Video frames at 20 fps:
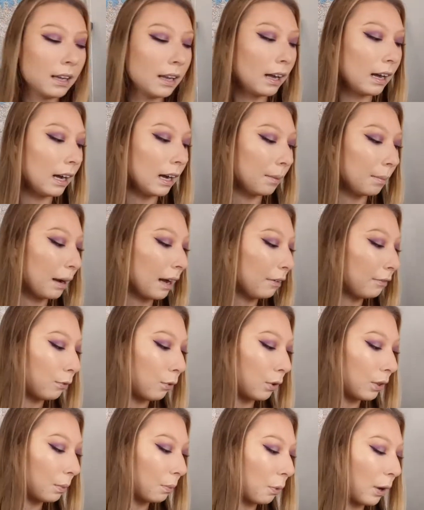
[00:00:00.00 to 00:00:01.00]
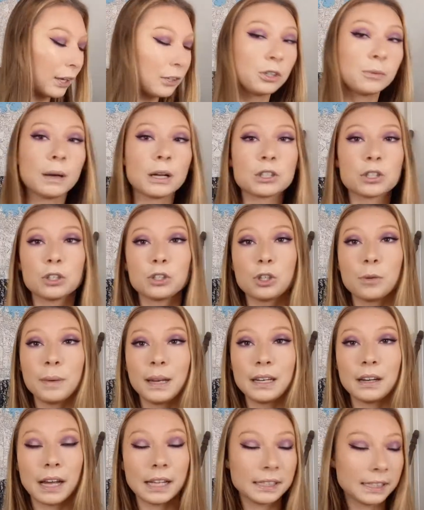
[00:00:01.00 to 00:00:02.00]
I've worn them way too much on too
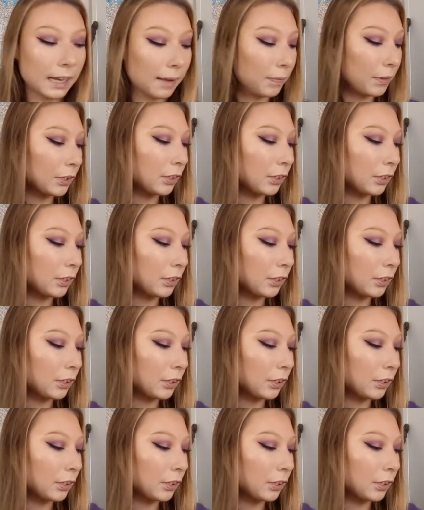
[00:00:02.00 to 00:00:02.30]
many nights out.